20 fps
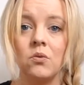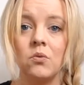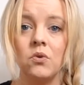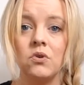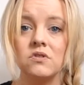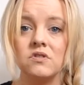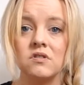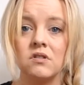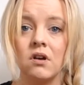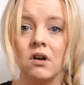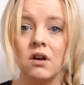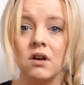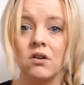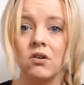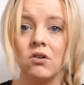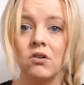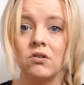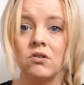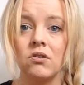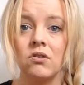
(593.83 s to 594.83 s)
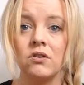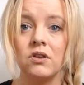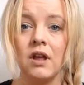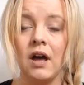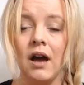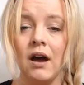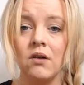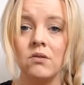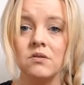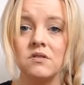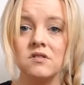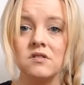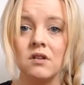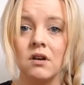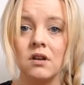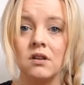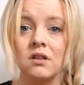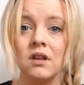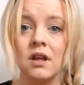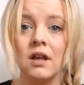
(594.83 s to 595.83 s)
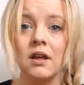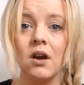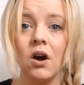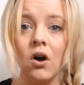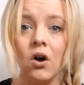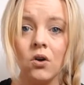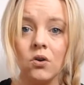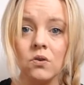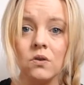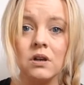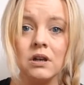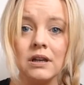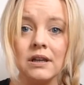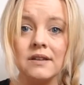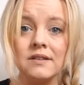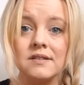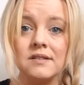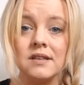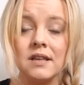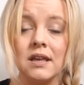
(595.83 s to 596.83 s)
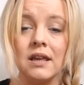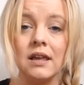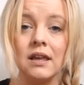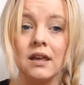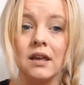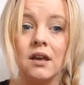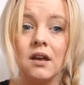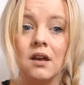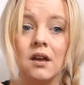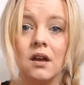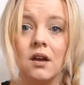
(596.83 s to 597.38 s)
or what's going on the outside. They only see,